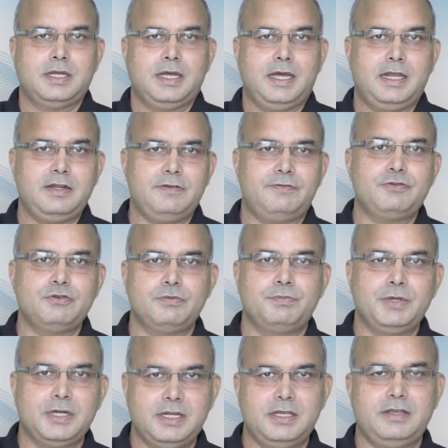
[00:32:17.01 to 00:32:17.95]
And if you
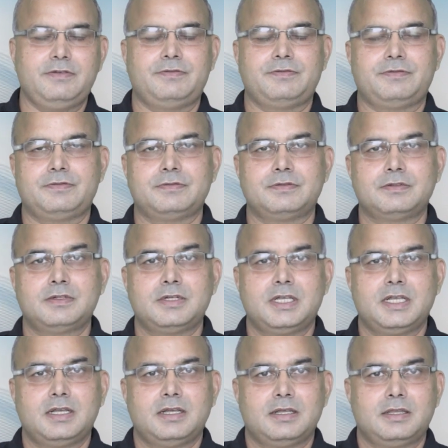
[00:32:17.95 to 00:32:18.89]
believe
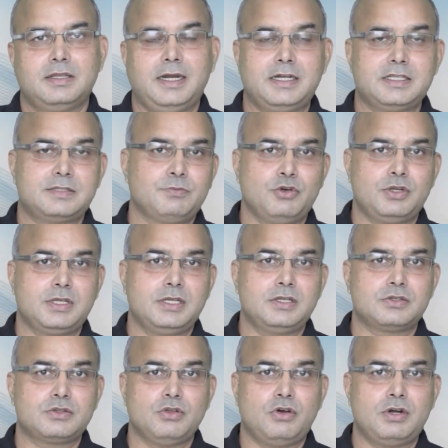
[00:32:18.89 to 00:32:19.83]
that smoking
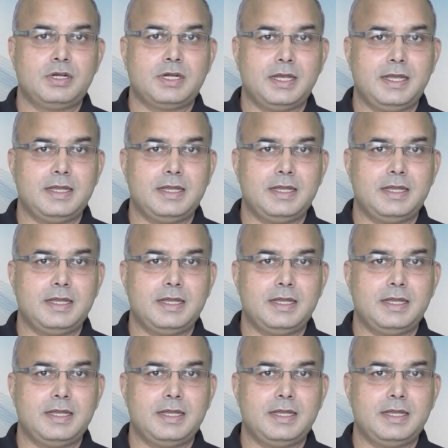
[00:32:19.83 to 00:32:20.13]
is not